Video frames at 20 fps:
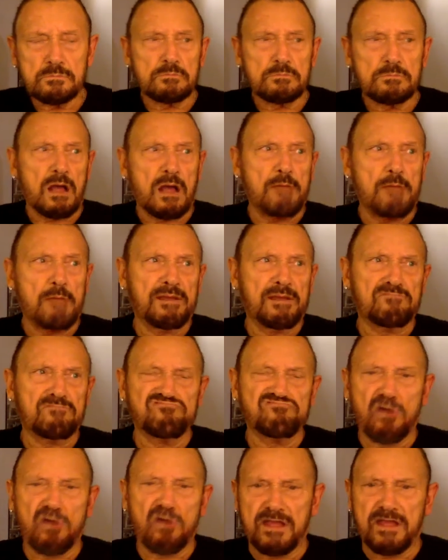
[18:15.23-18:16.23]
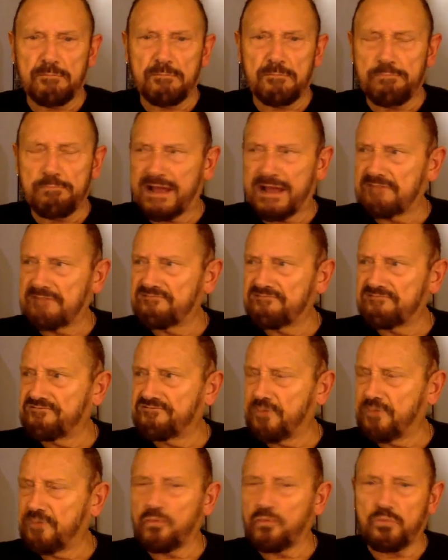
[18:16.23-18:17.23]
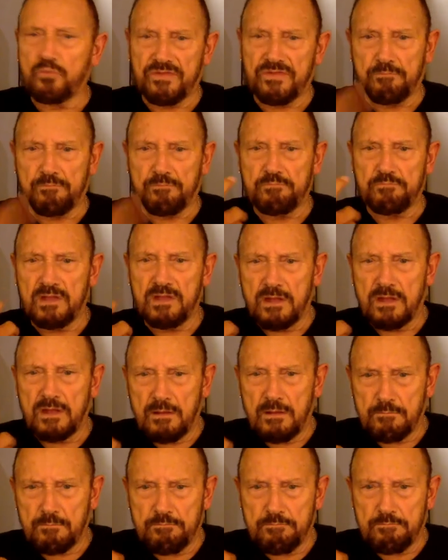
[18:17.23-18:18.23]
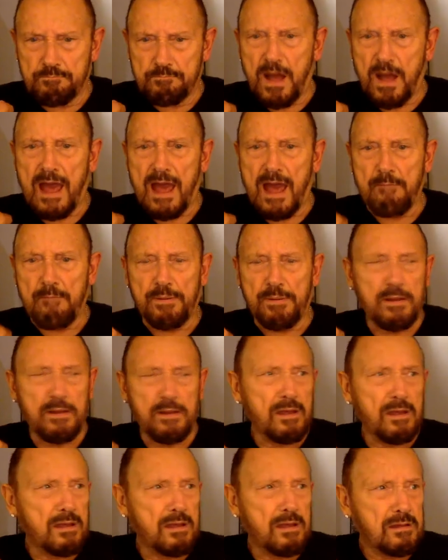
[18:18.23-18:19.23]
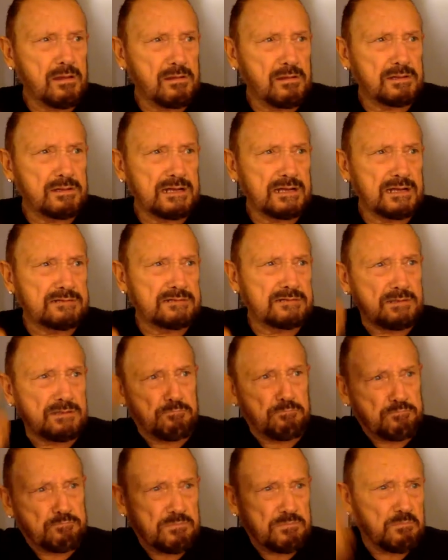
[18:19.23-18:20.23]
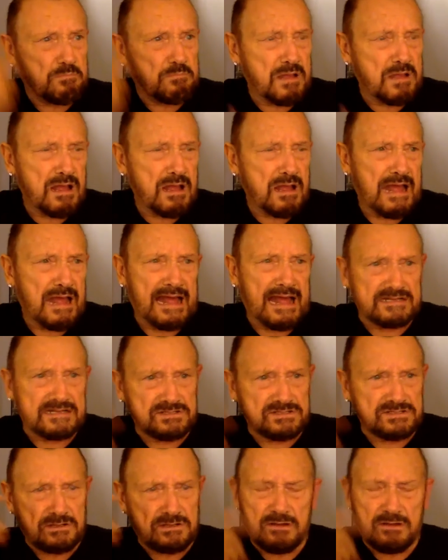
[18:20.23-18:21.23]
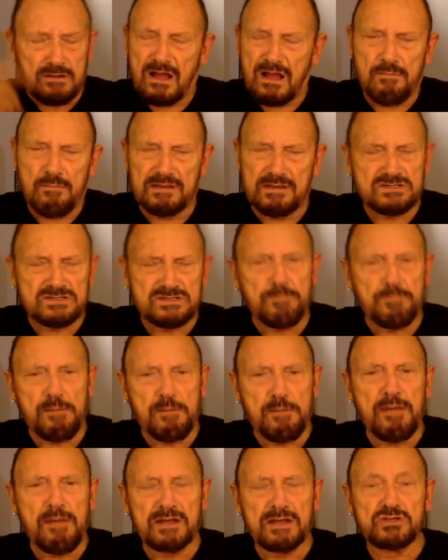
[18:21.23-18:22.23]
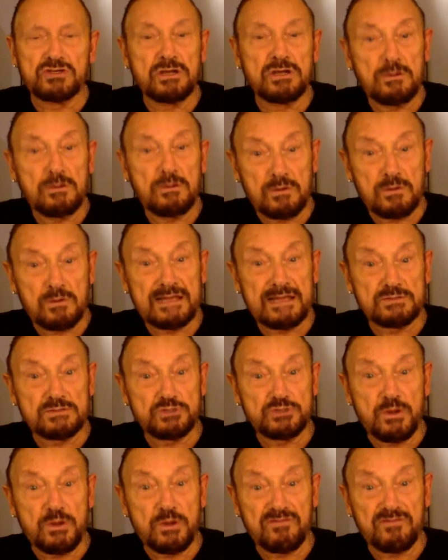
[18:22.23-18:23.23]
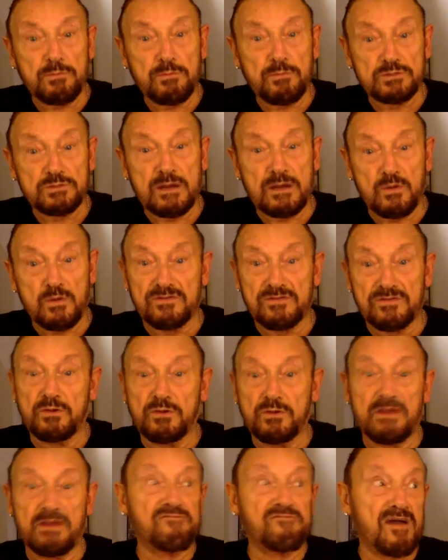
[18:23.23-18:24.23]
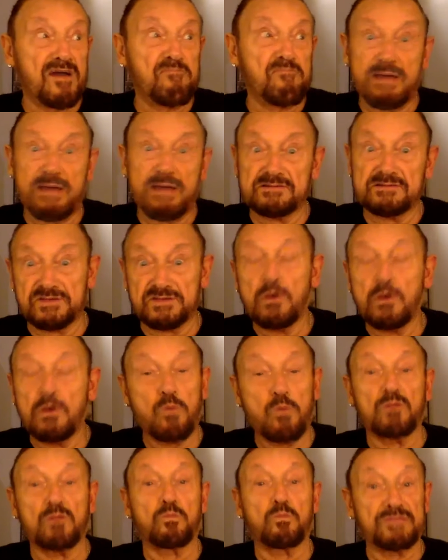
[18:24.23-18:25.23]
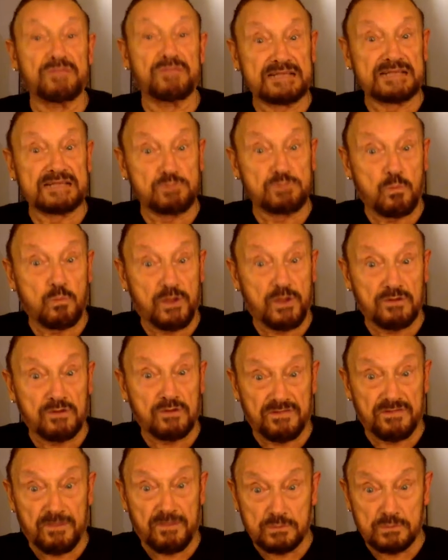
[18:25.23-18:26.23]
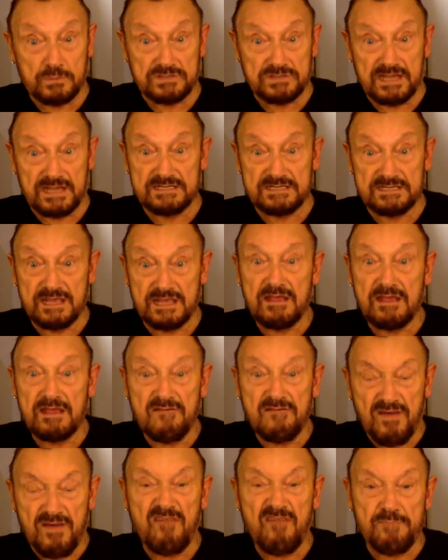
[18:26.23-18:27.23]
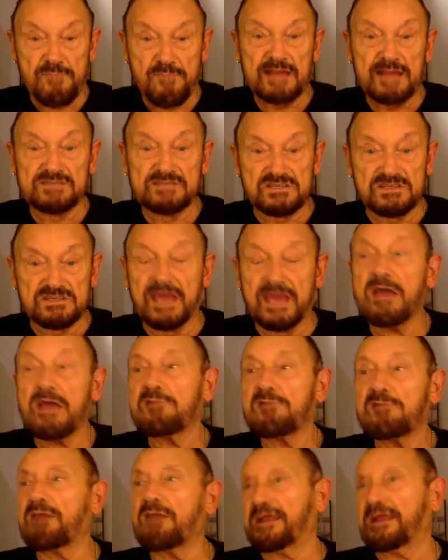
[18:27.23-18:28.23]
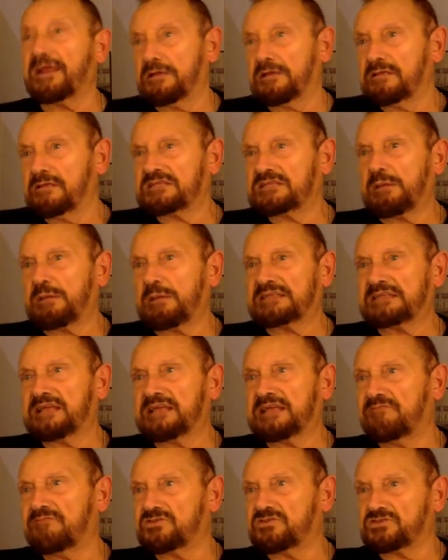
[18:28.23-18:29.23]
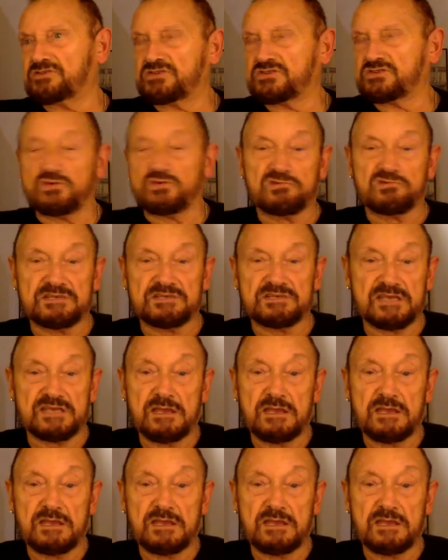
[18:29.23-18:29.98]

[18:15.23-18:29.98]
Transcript: I mean, rocking back and forth with a pipe and a hat. And I mean, it's a bit much. Well, that's what you have to put up with, and you get £5. Well, that's what we got in those days, £5 a day. Right, that's my television stories.